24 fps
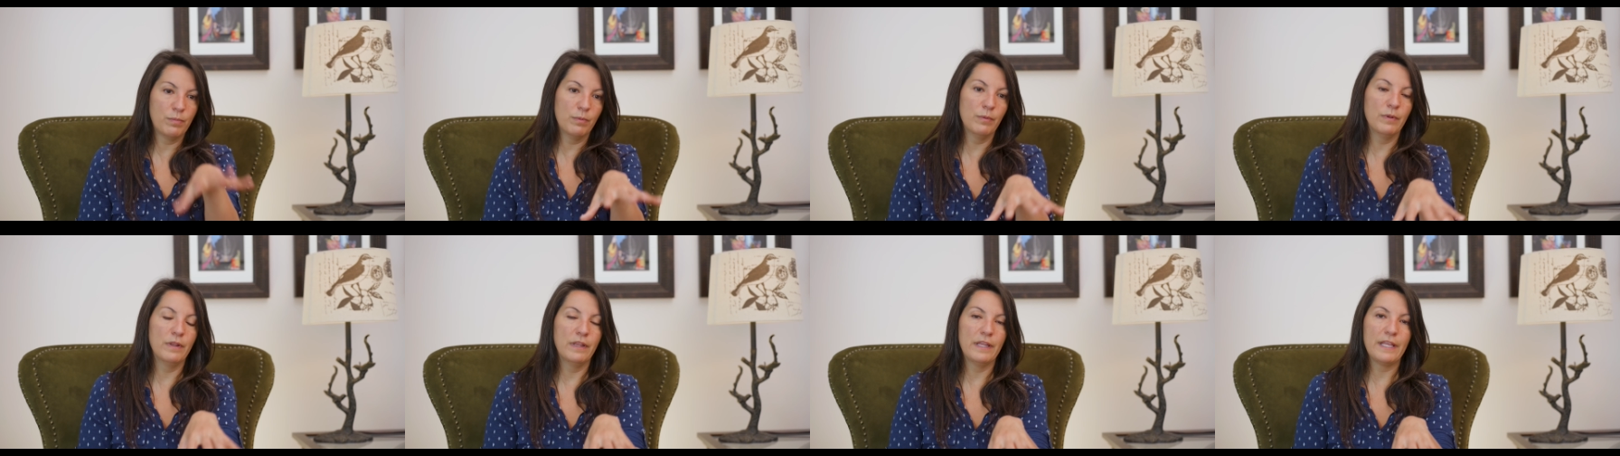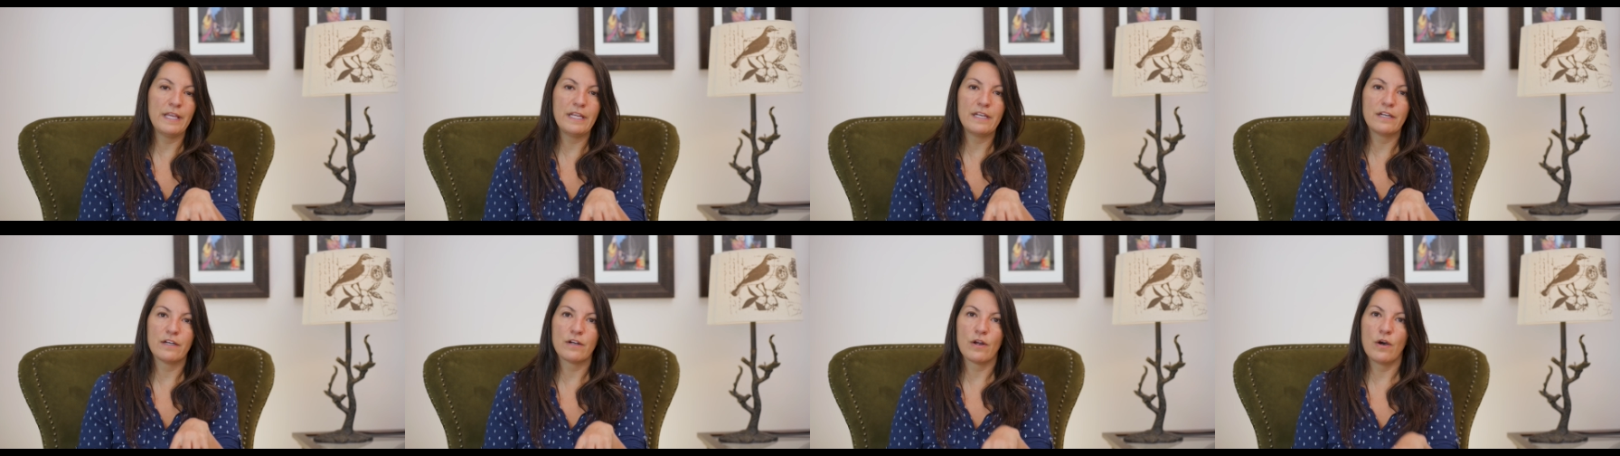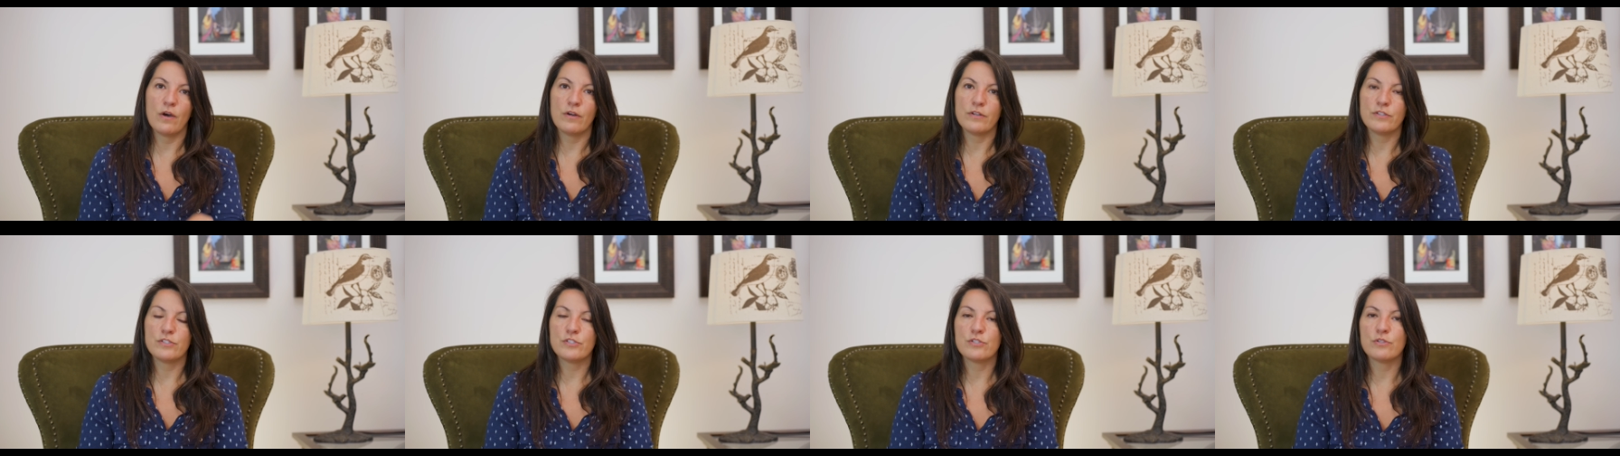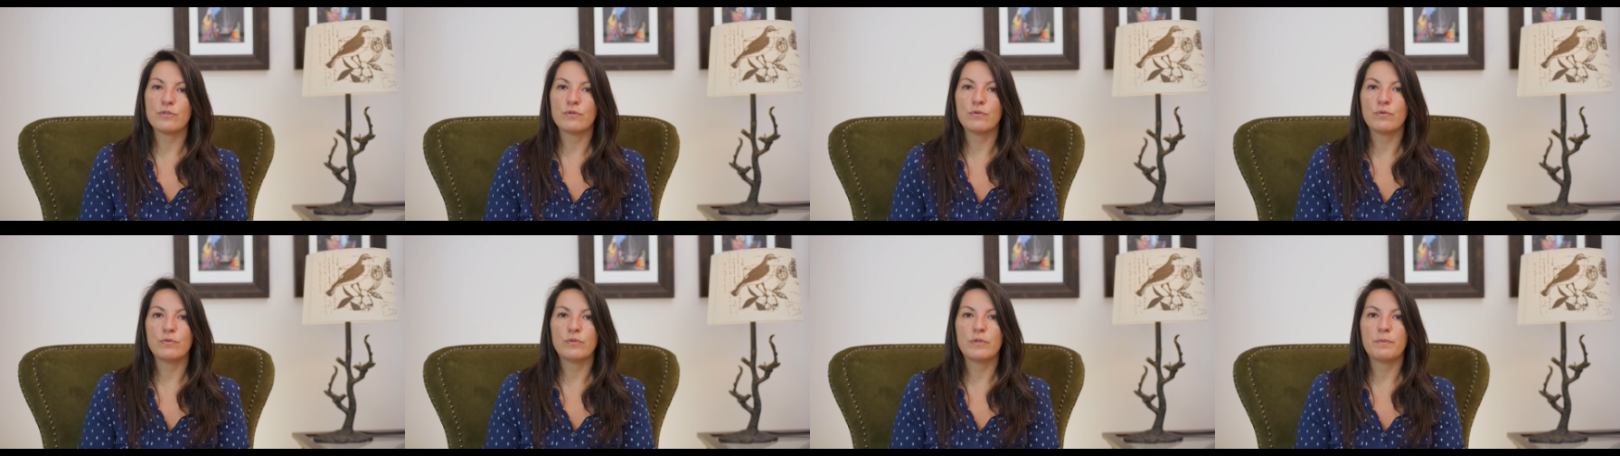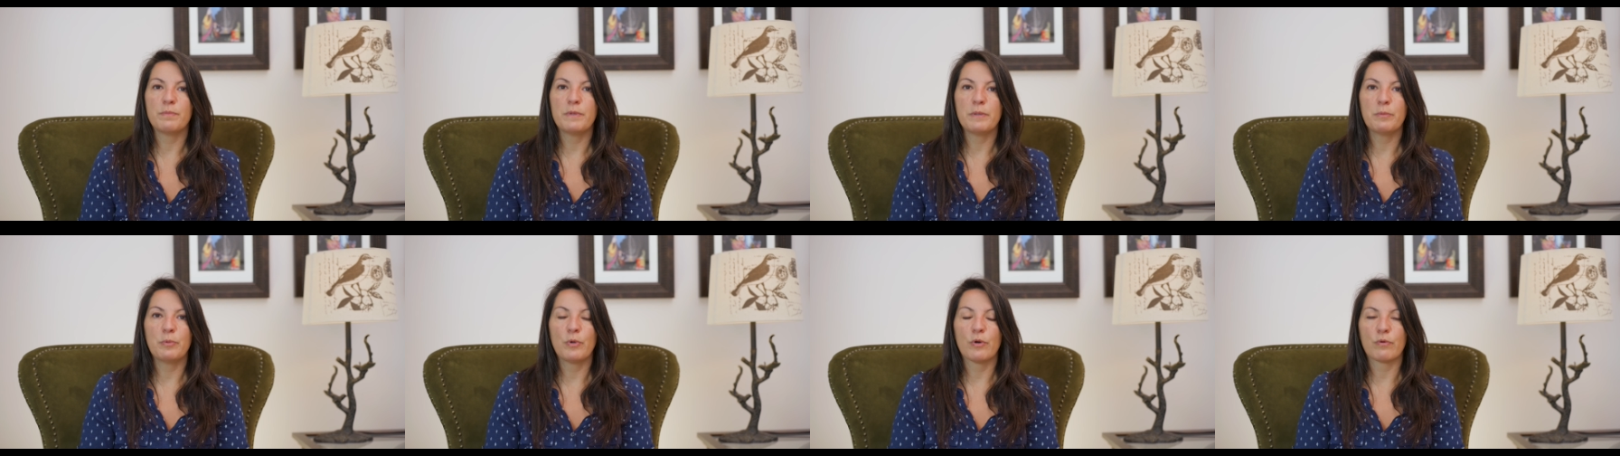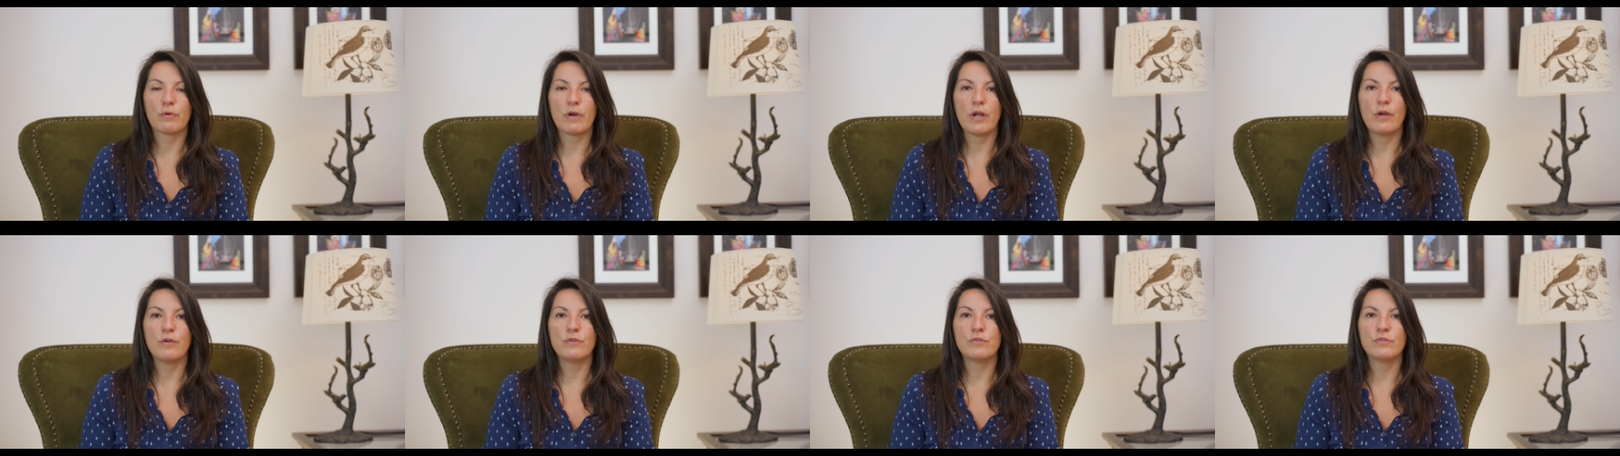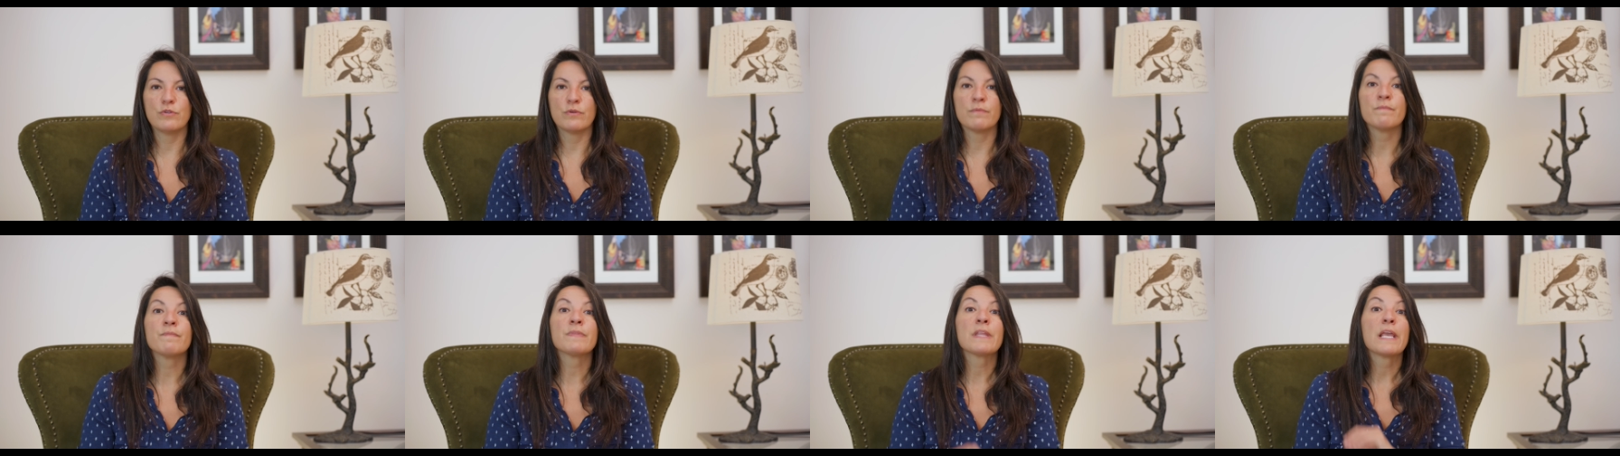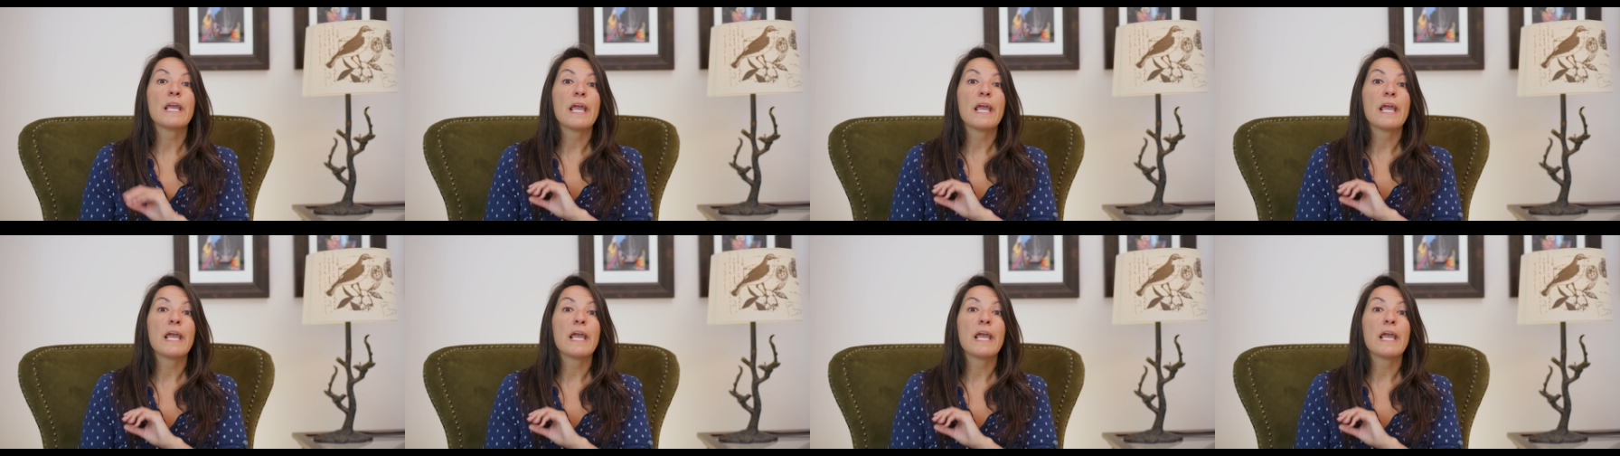laid it on to the people around you